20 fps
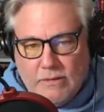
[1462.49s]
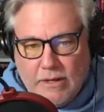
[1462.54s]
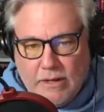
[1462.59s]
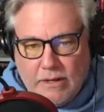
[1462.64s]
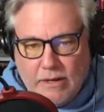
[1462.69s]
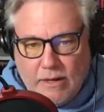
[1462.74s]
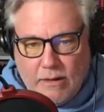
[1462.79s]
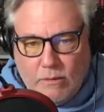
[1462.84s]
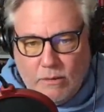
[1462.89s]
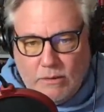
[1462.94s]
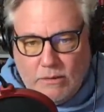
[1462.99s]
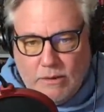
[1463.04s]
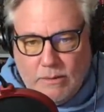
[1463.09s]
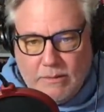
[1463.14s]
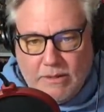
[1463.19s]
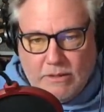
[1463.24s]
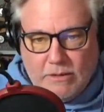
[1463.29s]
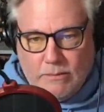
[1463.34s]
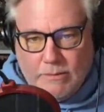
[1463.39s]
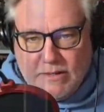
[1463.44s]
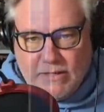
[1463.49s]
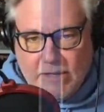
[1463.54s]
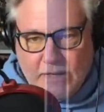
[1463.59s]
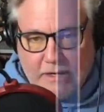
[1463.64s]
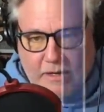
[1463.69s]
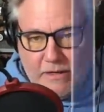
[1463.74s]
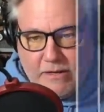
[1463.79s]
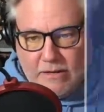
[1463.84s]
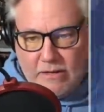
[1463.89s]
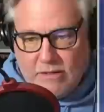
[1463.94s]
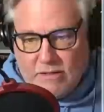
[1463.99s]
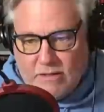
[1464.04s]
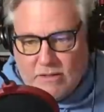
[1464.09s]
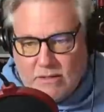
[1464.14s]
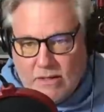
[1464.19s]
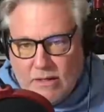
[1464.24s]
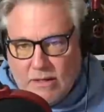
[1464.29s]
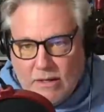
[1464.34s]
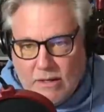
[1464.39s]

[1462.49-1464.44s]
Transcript: And I will let me get into this.